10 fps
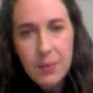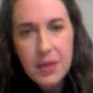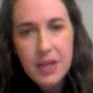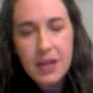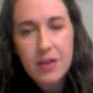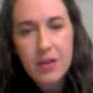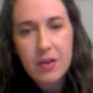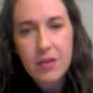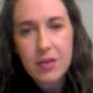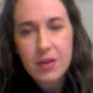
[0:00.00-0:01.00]

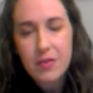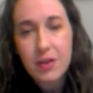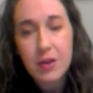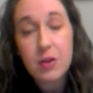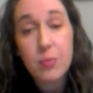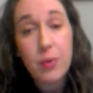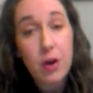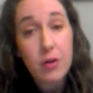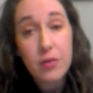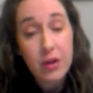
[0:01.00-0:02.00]
Either you
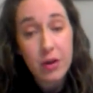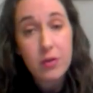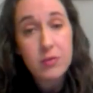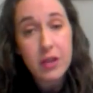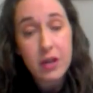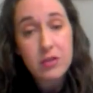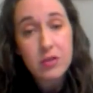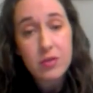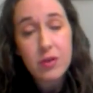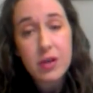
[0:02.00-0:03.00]
borrow their
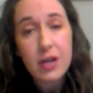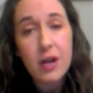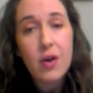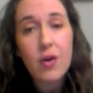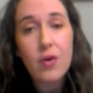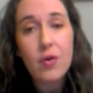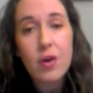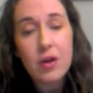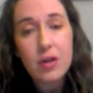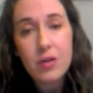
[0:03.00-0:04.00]
story,
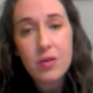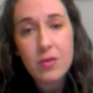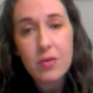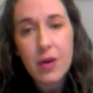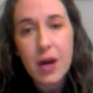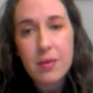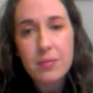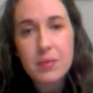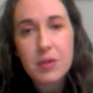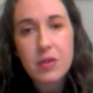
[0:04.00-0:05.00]
or you
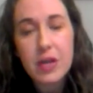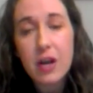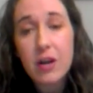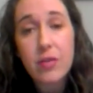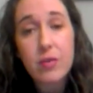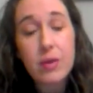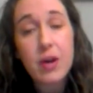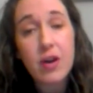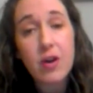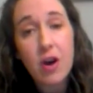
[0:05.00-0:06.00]
get on a
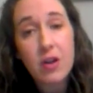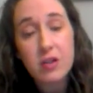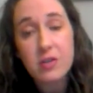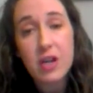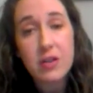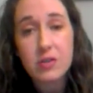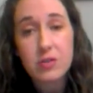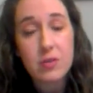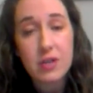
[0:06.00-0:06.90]
3-way call and you tell the story